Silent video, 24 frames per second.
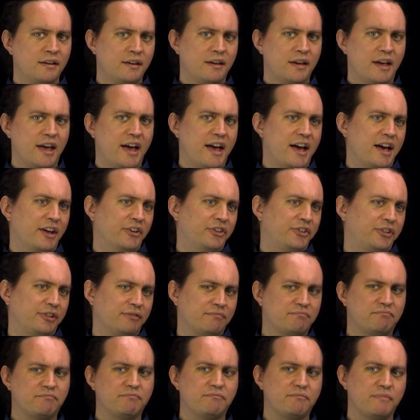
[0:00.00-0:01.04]
And
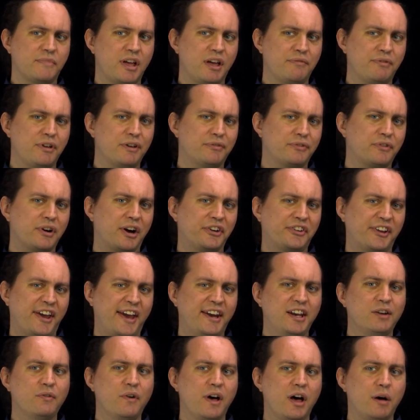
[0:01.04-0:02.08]
if you've got
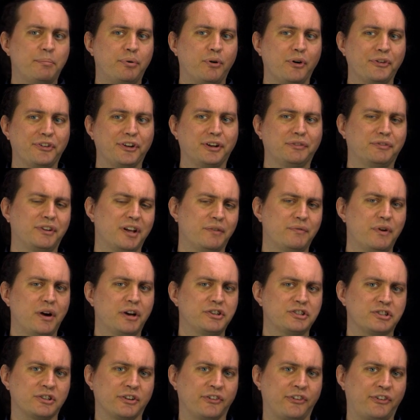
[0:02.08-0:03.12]
anywhere positive
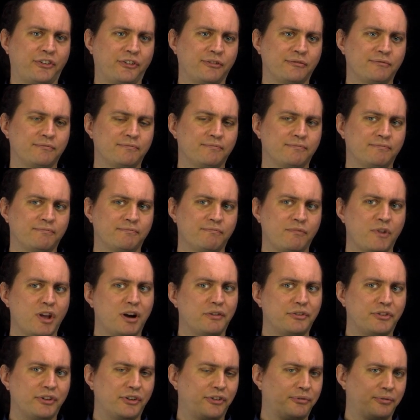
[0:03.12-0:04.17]
divergence
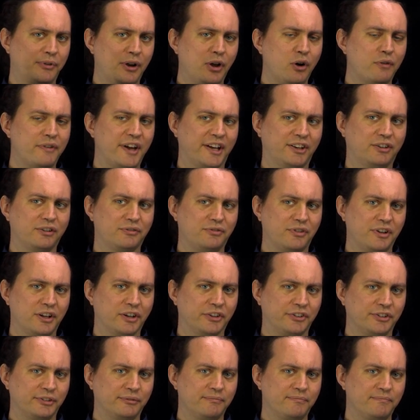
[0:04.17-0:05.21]
of this flow vector
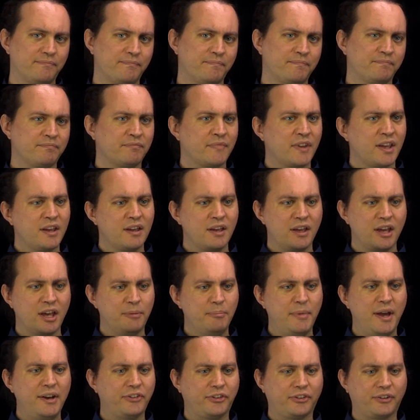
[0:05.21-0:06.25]
field, it
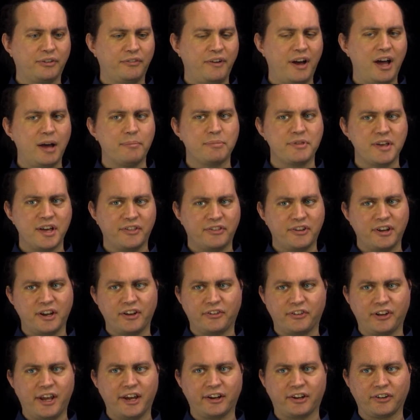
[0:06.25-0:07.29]
may describe that
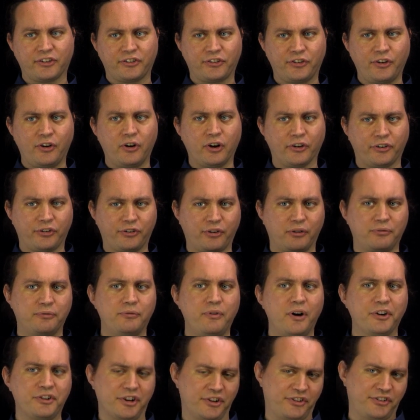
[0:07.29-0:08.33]
there's like a source of
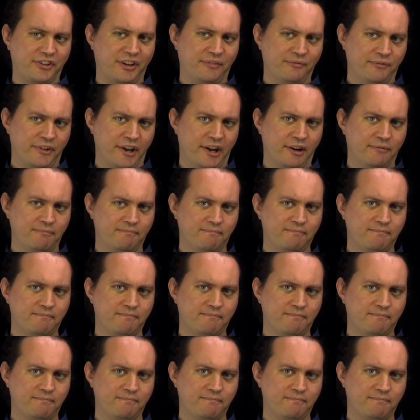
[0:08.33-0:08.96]
water somewhere.